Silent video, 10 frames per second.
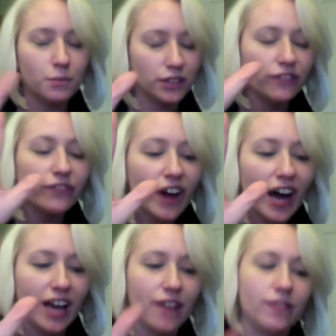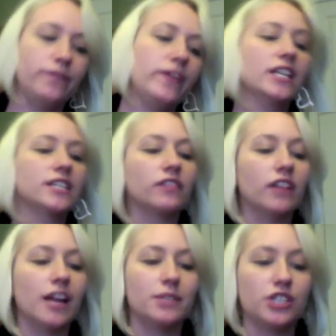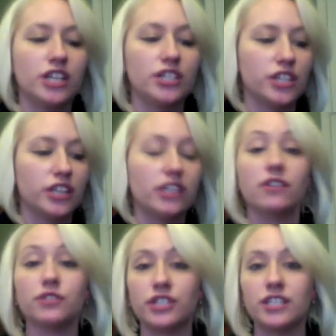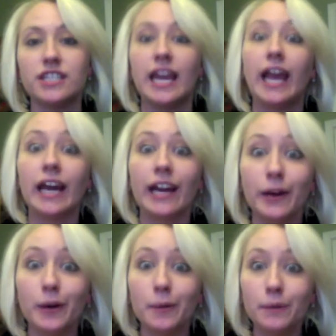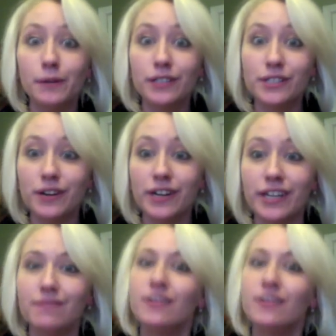but the 5 effects of climate changes on the oceans, and I hope you enjoyed it.